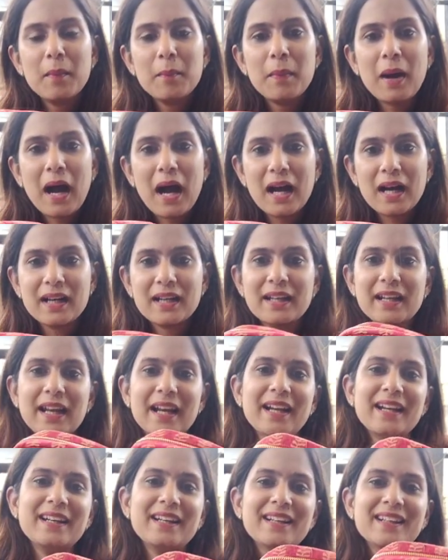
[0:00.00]
bag
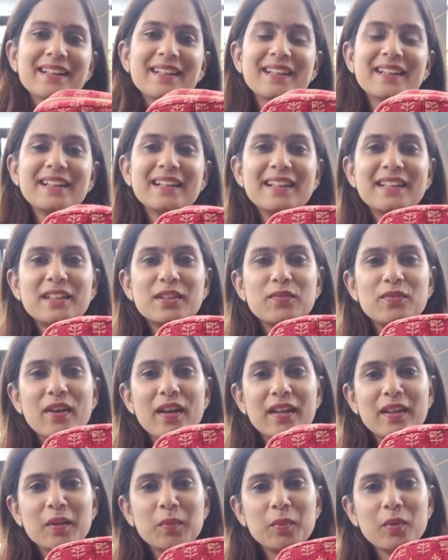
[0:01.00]
red. It's
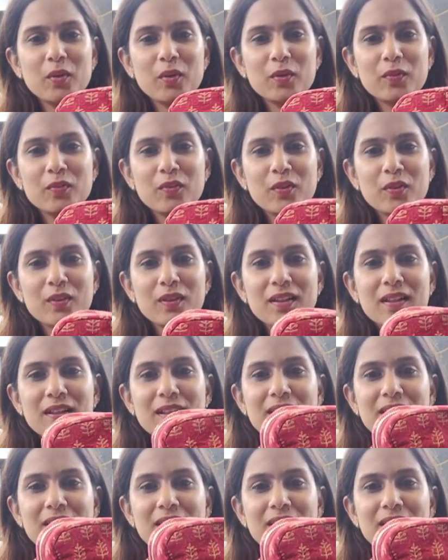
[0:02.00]
very beautiful.